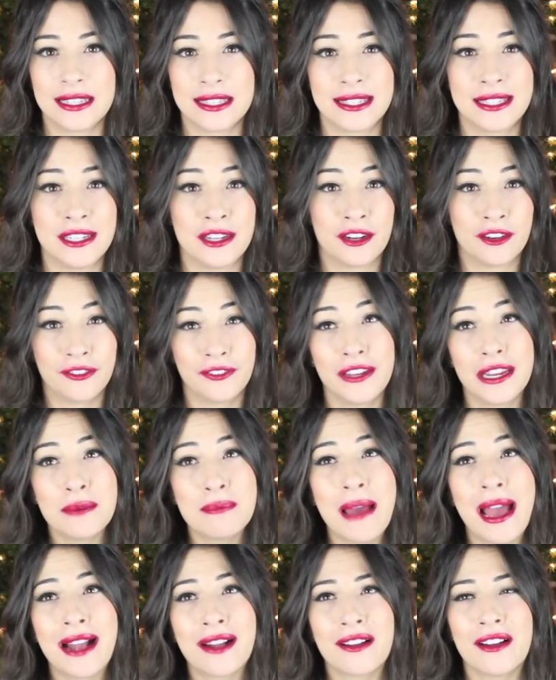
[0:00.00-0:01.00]
to see your
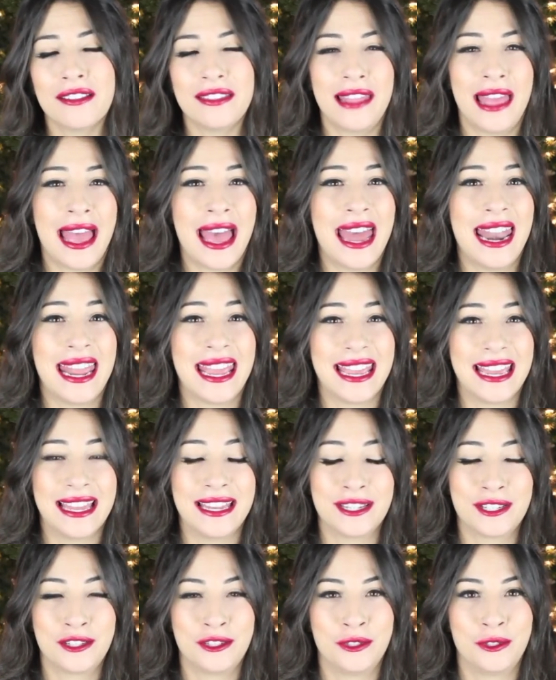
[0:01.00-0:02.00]
feedback on that
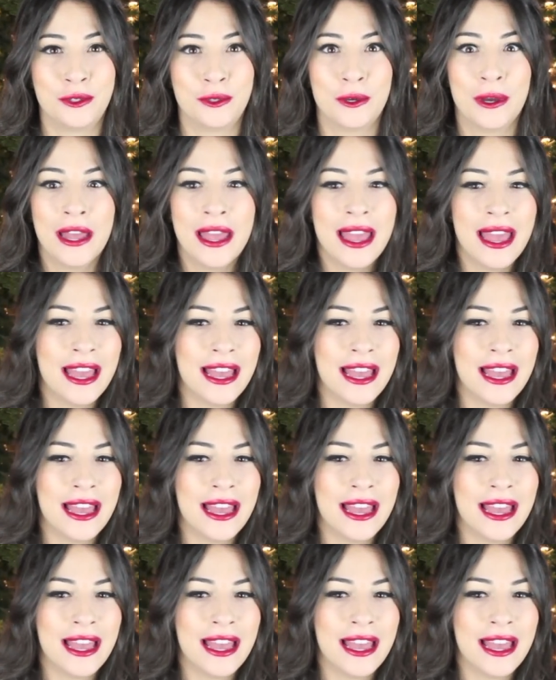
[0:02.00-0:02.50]
and to